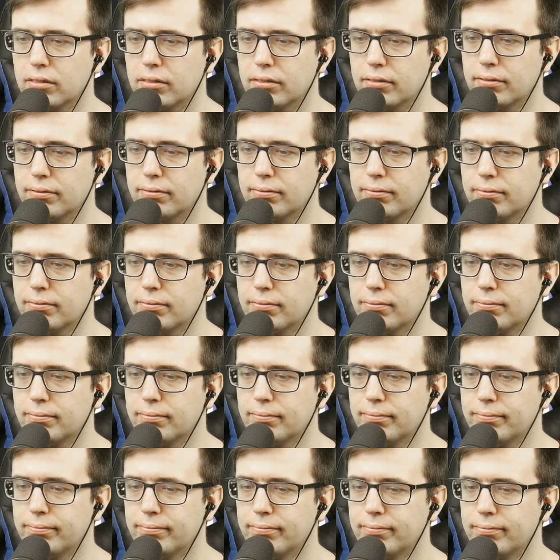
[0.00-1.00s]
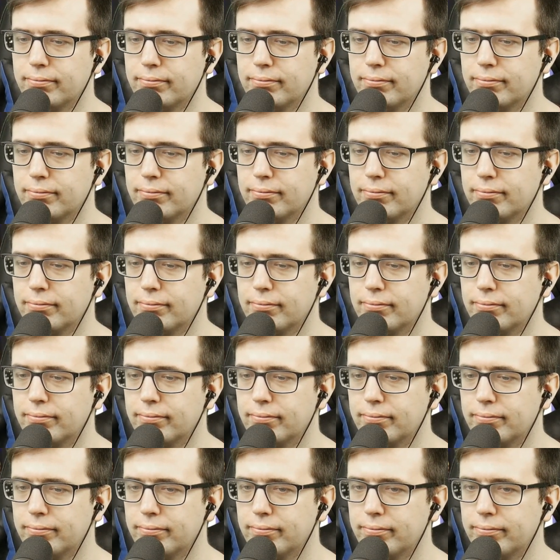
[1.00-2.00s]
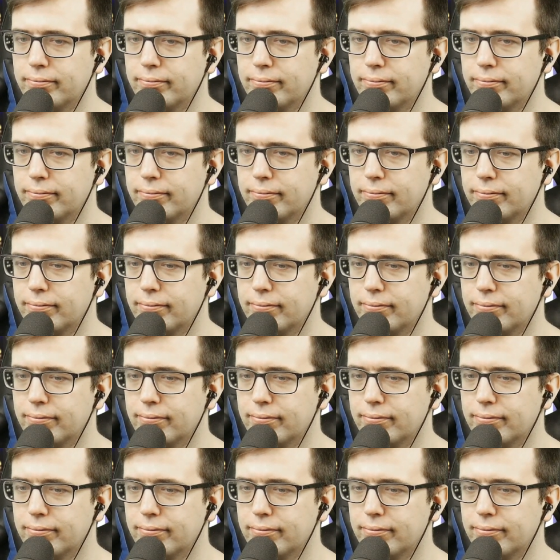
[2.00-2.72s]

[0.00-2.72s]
[no speech]